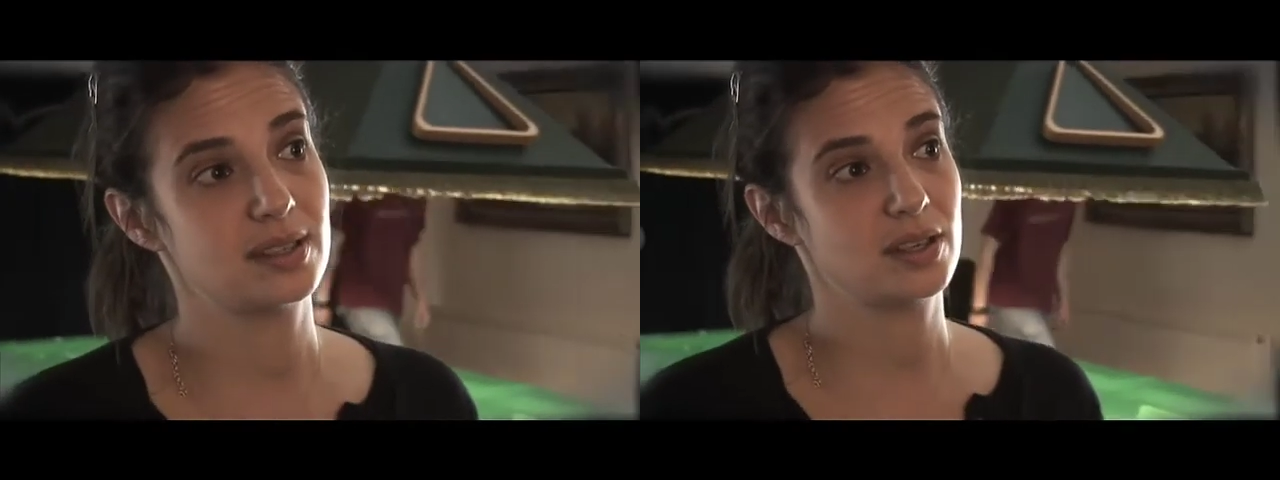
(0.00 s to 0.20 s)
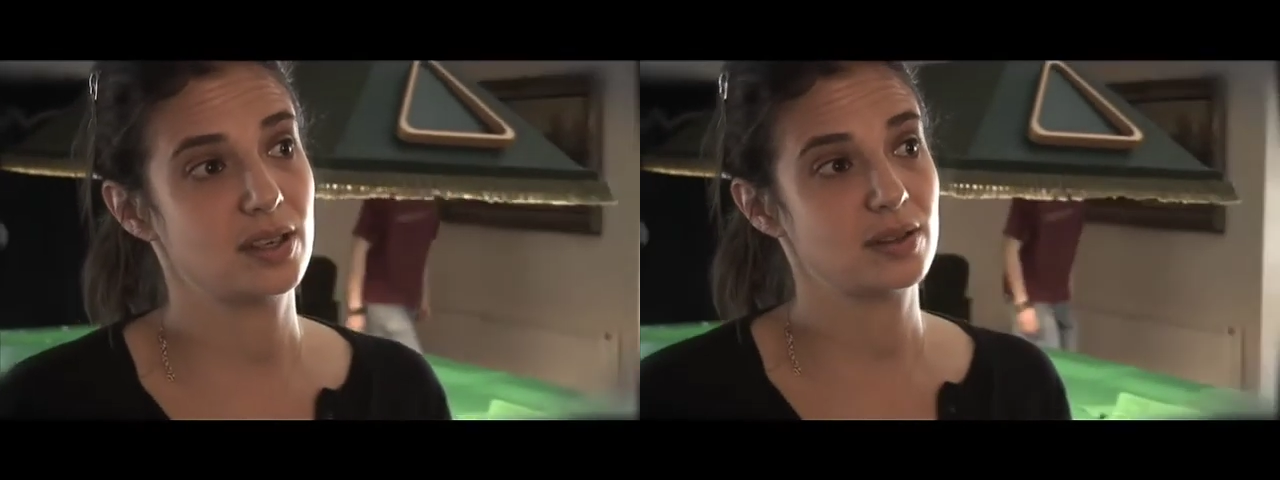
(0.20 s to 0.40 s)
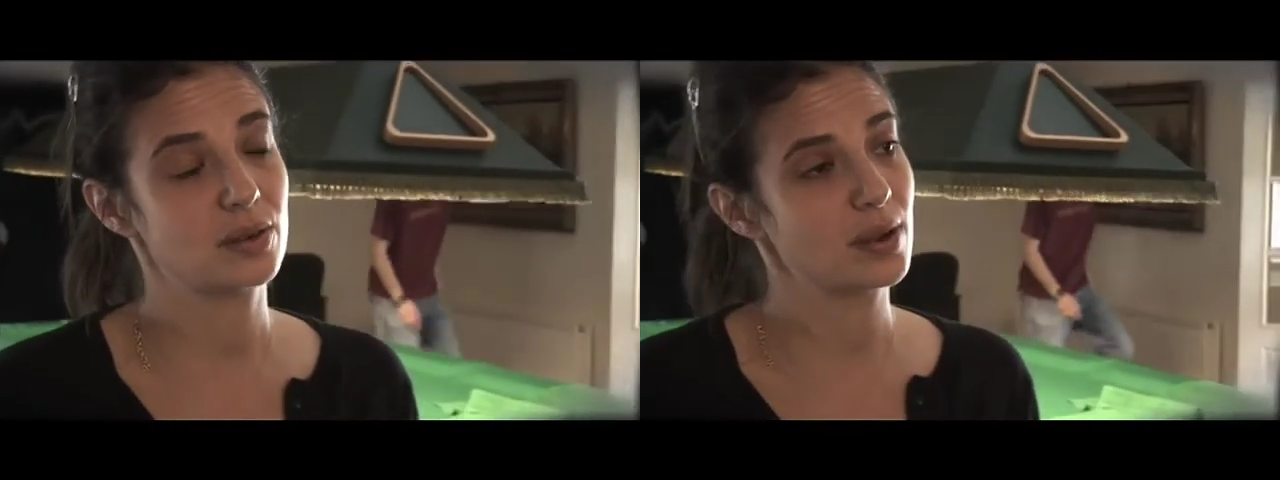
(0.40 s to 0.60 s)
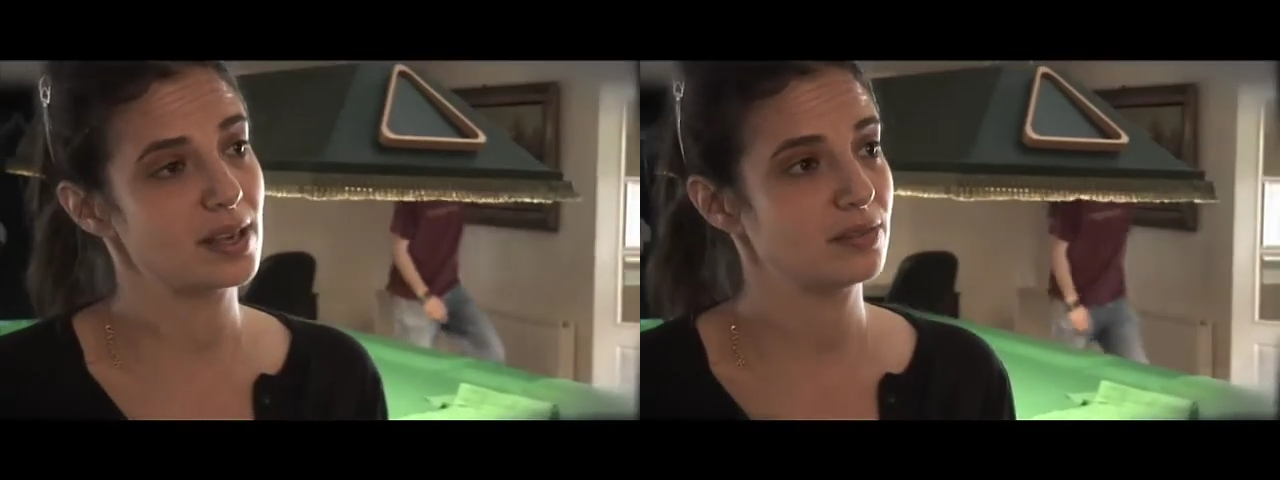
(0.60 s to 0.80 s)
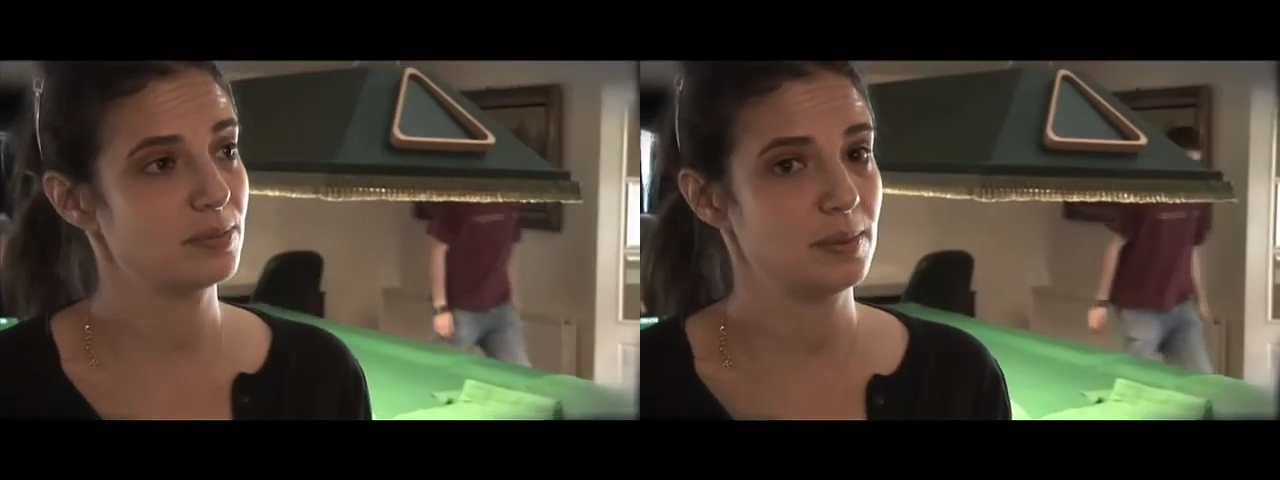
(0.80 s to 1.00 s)
the
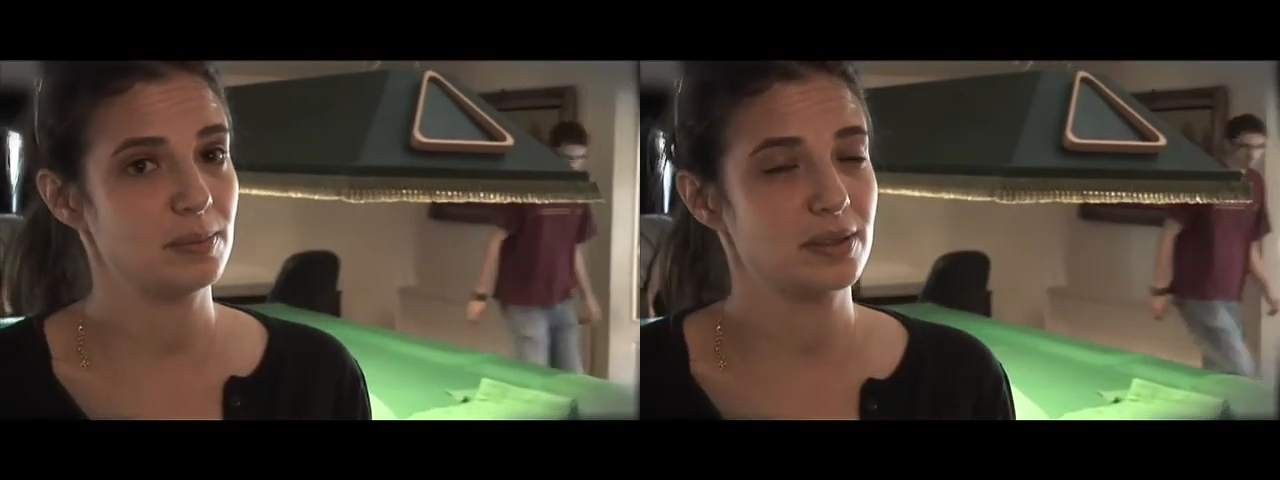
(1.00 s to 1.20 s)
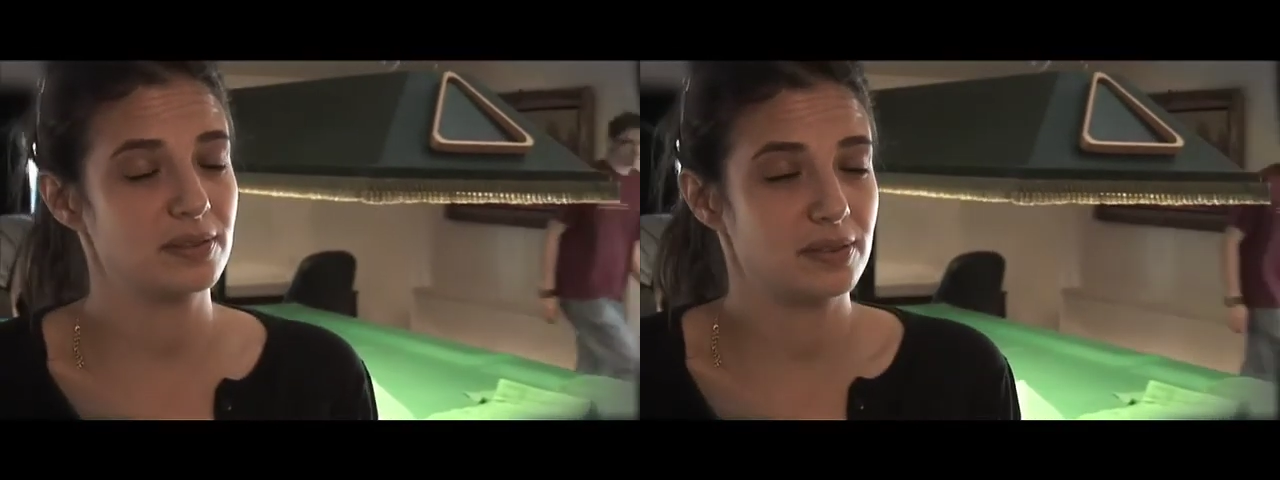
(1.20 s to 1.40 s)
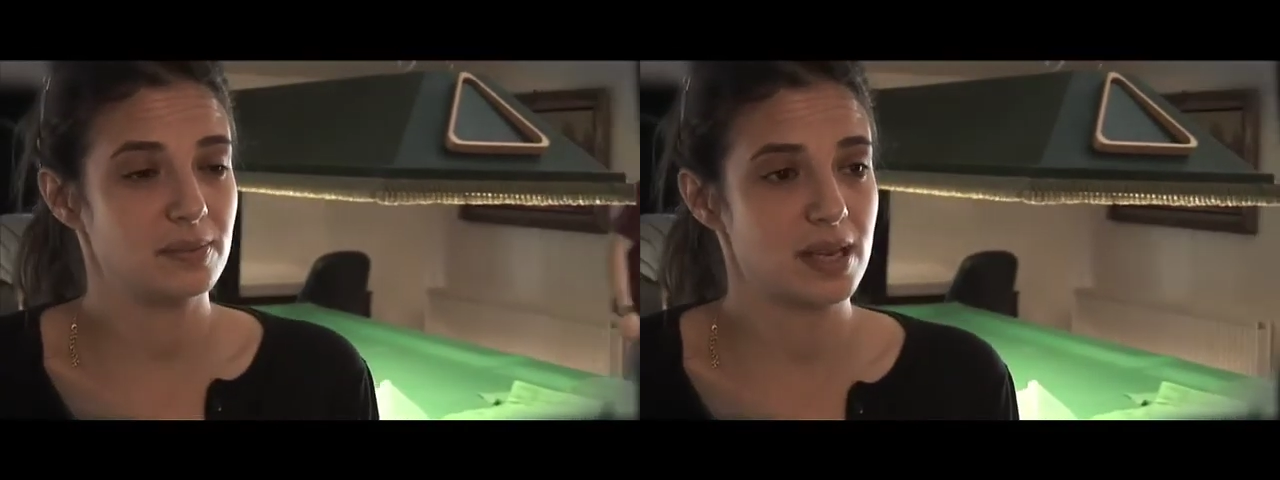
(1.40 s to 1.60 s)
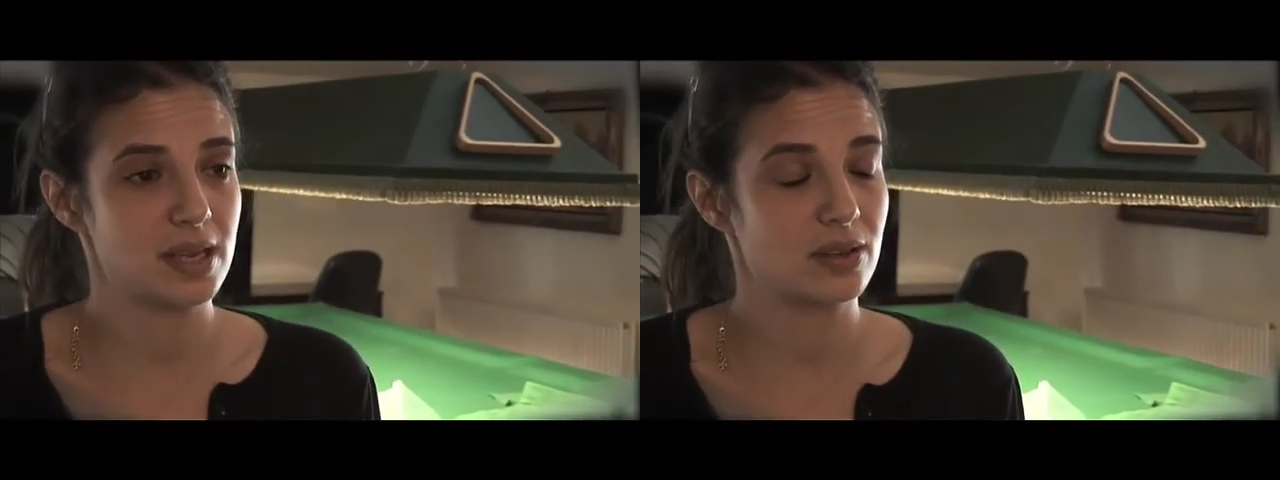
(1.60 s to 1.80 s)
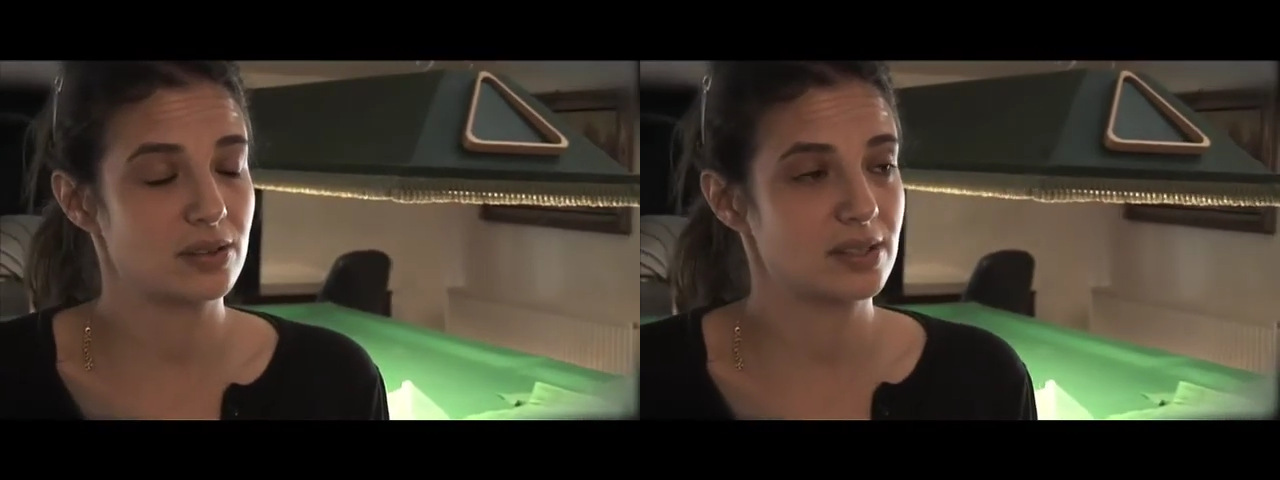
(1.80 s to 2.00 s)
creative people and the
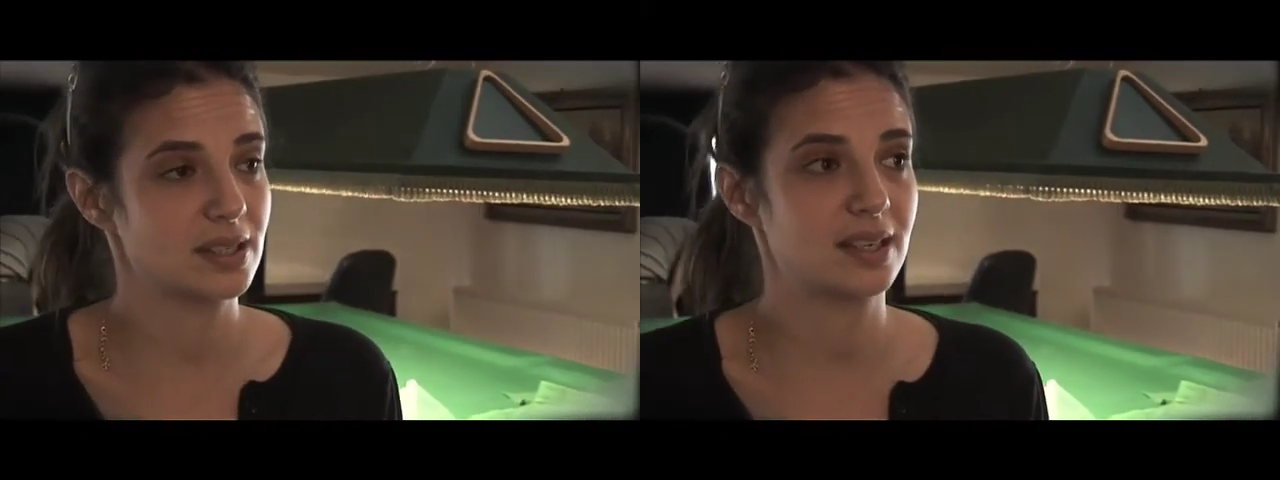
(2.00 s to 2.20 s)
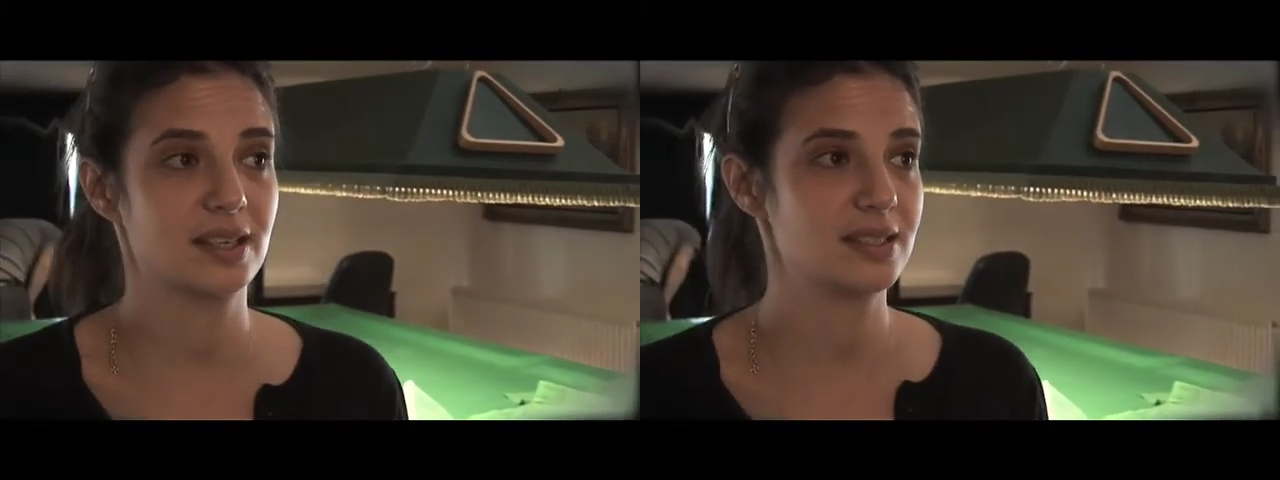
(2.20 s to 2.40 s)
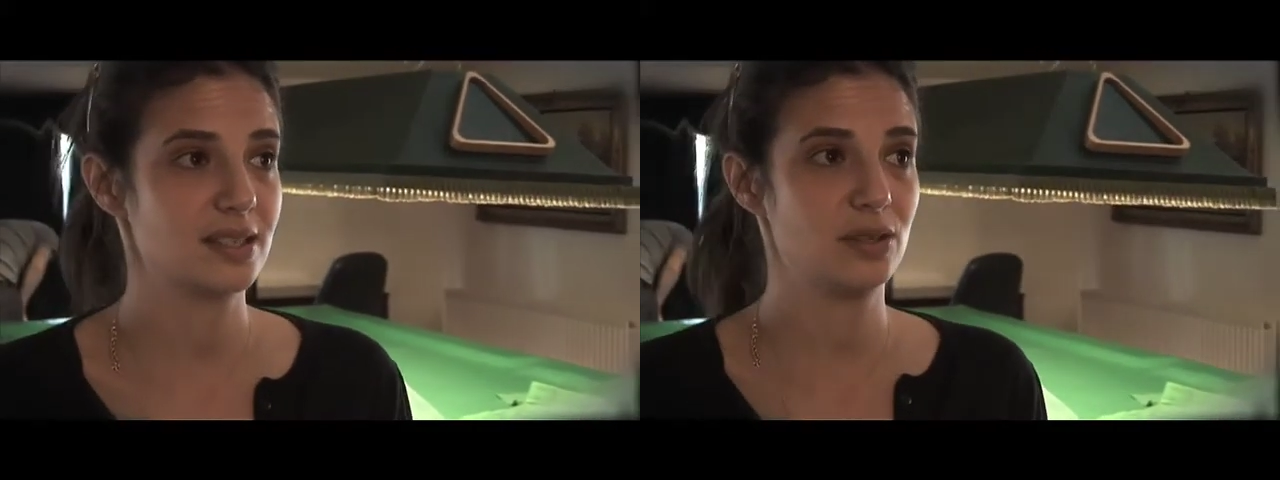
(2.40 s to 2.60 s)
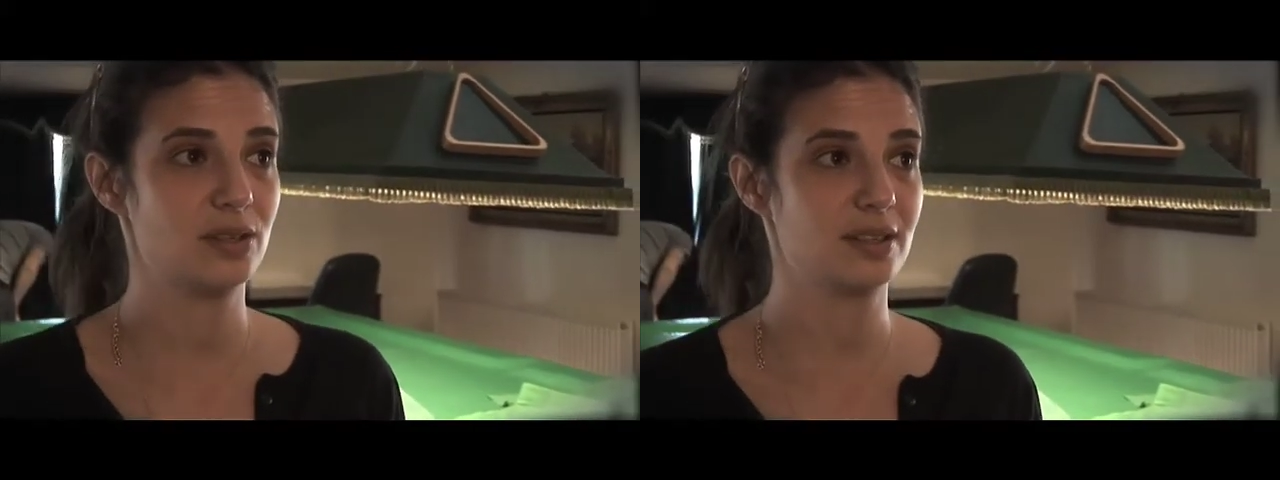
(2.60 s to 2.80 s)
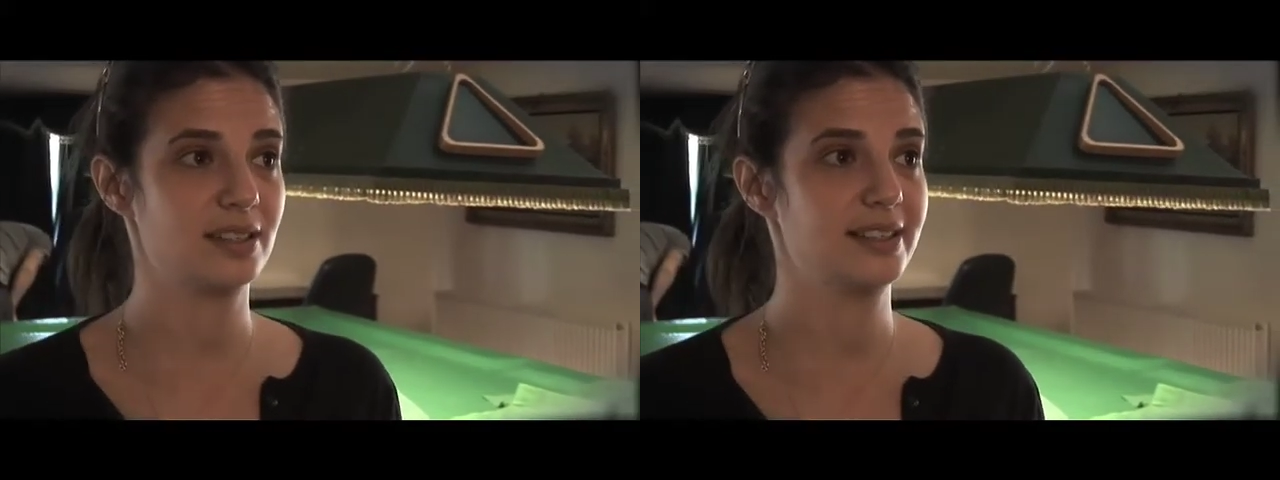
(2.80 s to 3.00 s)
filmmakers can continue
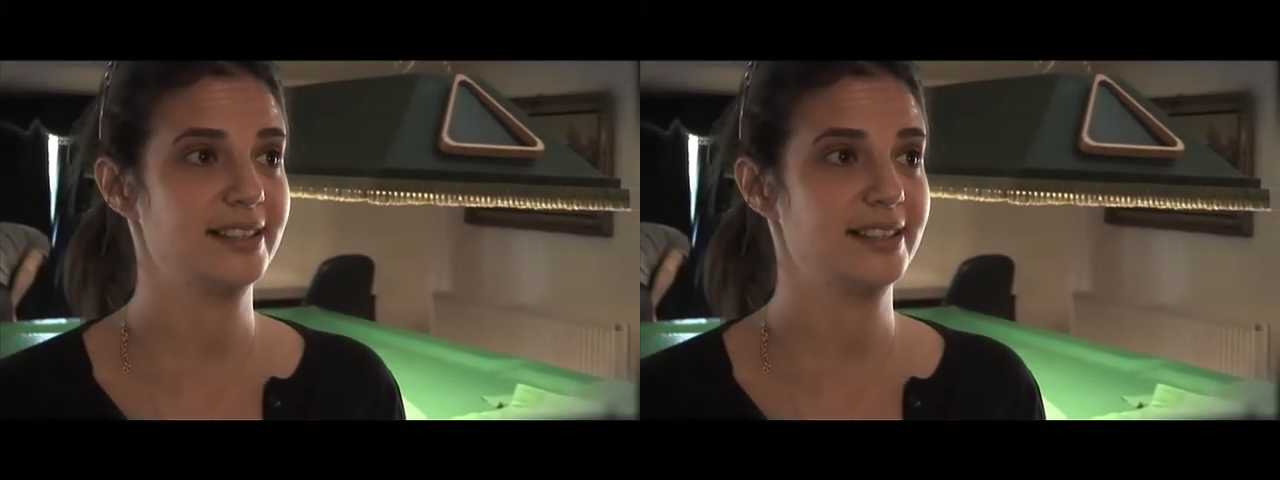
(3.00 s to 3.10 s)
to,